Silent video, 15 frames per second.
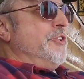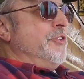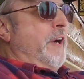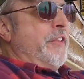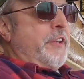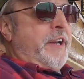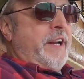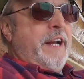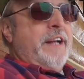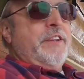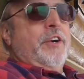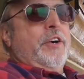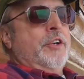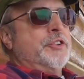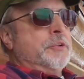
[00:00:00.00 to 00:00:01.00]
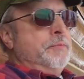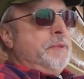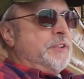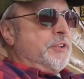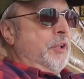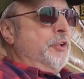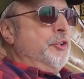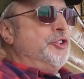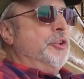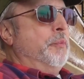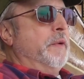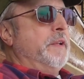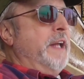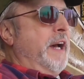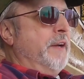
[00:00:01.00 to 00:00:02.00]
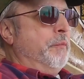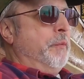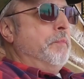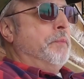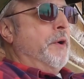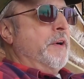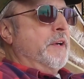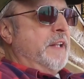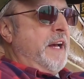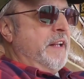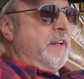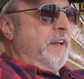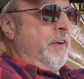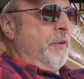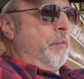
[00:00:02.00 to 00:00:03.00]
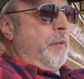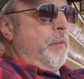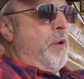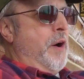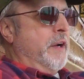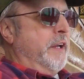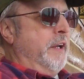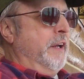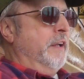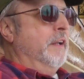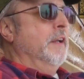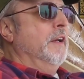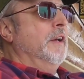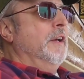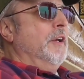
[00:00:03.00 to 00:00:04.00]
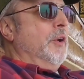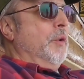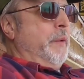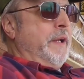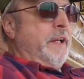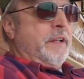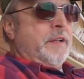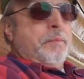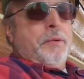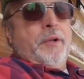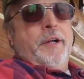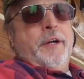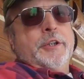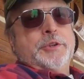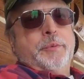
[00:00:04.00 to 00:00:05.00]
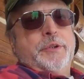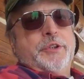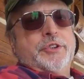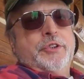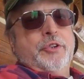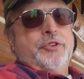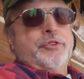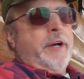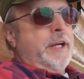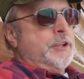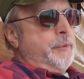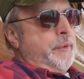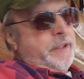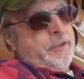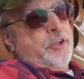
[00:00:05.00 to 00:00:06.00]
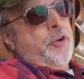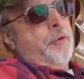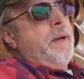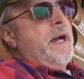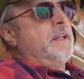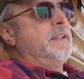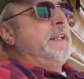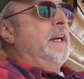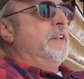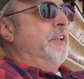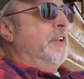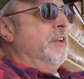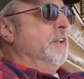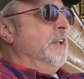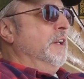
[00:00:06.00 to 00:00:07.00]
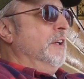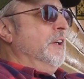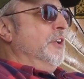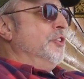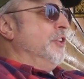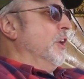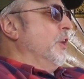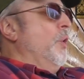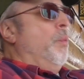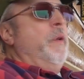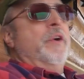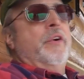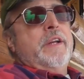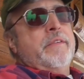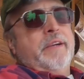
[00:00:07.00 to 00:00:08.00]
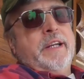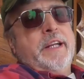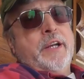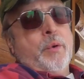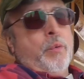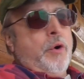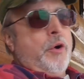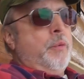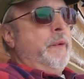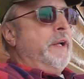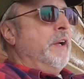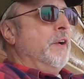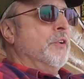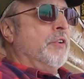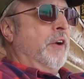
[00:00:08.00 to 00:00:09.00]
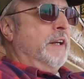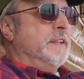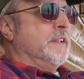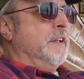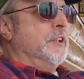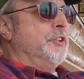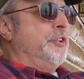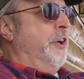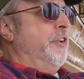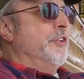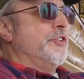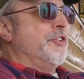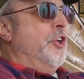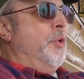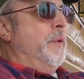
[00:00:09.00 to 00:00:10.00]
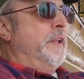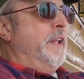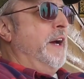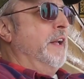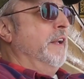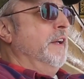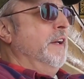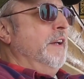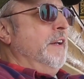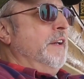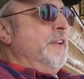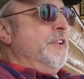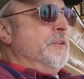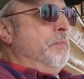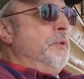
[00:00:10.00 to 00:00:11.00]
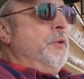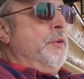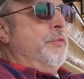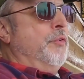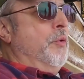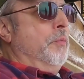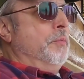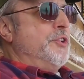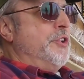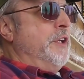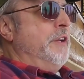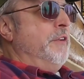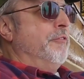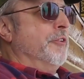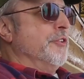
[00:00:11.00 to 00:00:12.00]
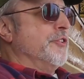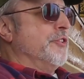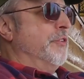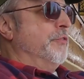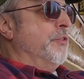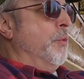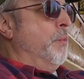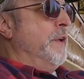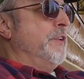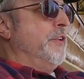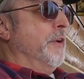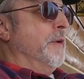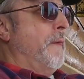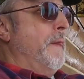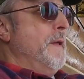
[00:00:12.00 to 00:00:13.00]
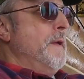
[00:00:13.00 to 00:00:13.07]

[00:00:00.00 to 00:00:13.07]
so I thought I had the ultimate solution with that. We park that here, we walk in, we get the Polaris with the snow tracks, we can go back down to the truck. We don't even need a road. We can go cross country on the snow with that. It's a beautiful machine for winter.